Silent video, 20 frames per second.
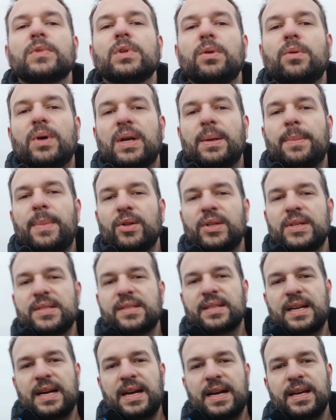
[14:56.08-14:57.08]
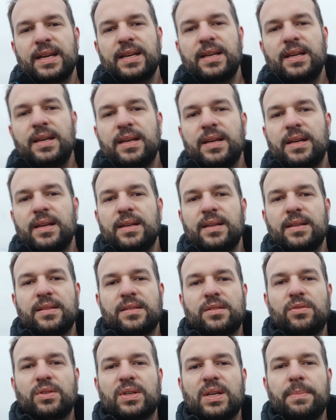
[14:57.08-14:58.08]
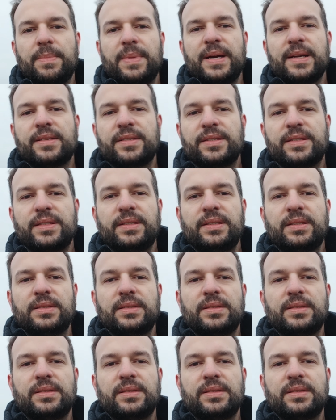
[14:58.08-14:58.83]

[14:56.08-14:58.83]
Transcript: What about the sky? It's looking better.